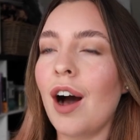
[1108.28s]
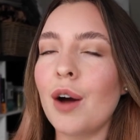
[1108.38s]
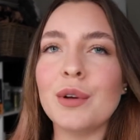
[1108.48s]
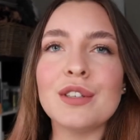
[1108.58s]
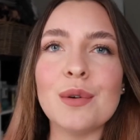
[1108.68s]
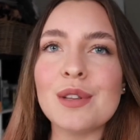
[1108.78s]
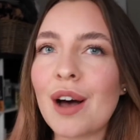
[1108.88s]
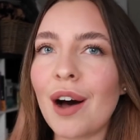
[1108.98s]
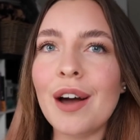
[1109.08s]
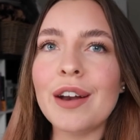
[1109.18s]
I was so
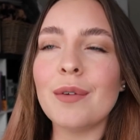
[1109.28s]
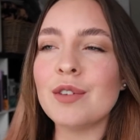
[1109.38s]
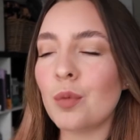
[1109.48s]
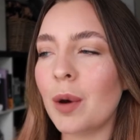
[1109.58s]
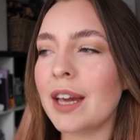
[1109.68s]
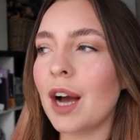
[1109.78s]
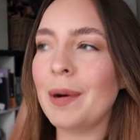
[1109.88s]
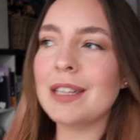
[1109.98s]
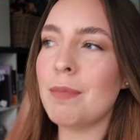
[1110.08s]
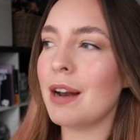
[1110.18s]
tired, I was weak. I
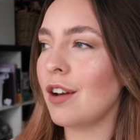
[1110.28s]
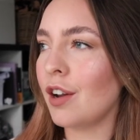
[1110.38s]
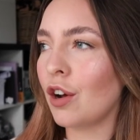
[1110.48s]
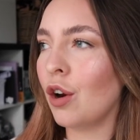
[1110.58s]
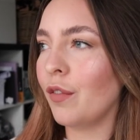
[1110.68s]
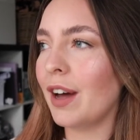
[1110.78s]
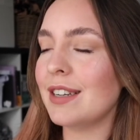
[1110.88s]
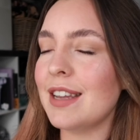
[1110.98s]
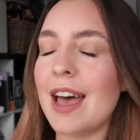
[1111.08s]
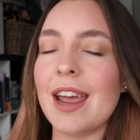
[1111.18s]
went to bed at 9 o'clock
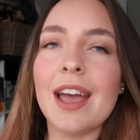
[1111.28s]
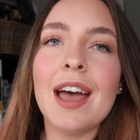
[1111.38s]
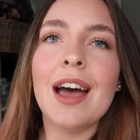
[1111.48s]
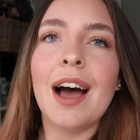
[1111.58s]
that day,